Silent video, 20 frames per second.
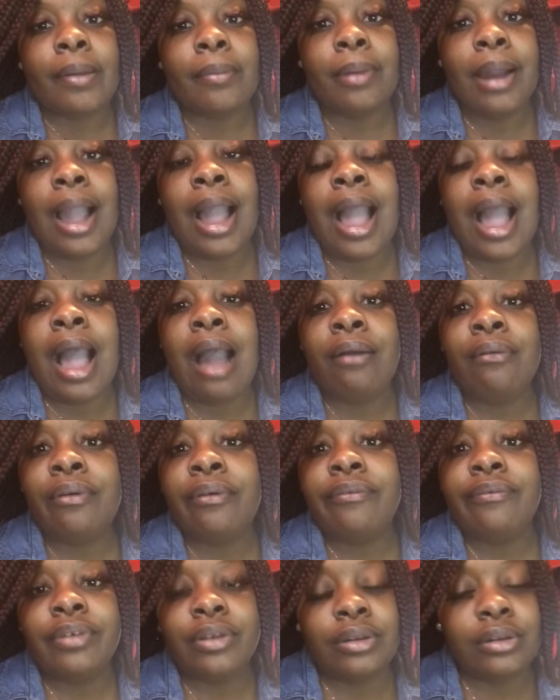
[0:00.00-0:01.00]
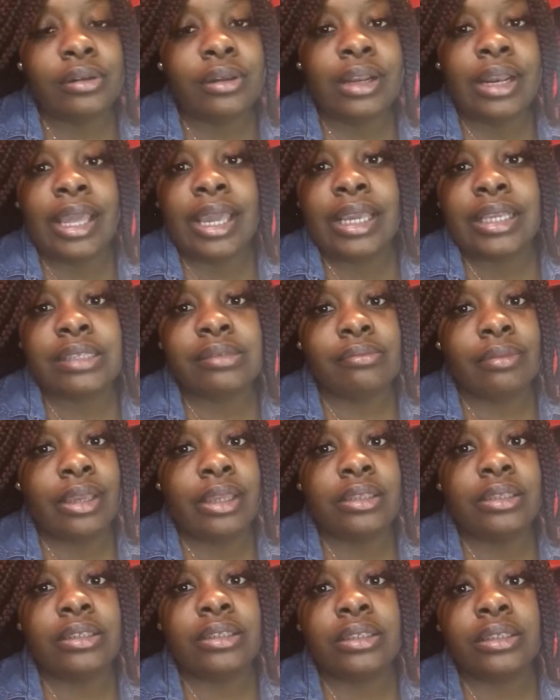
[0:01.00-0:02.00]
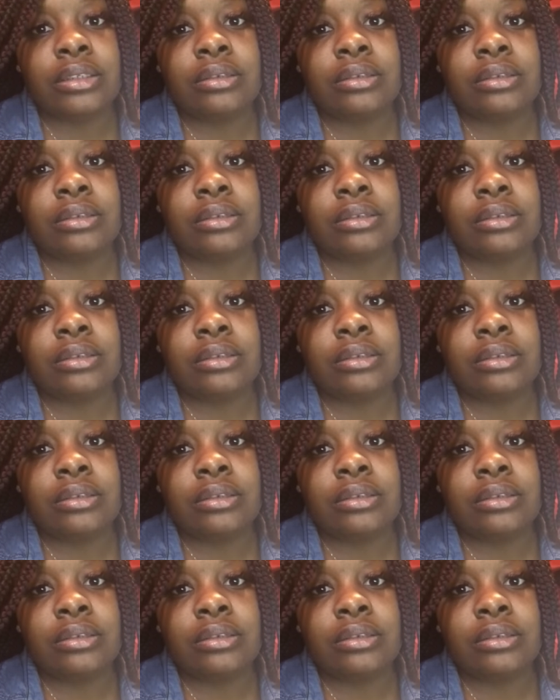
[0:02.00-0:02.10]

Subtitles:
by our fellow classmates